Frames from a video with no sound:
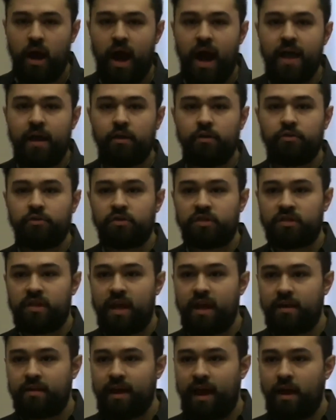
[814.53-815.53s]
I
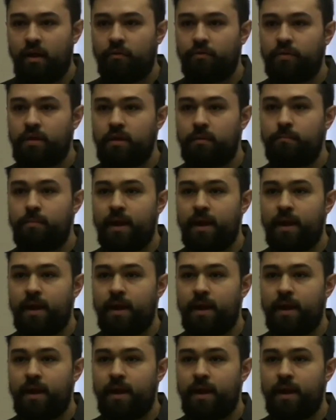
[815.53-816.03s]
understand how the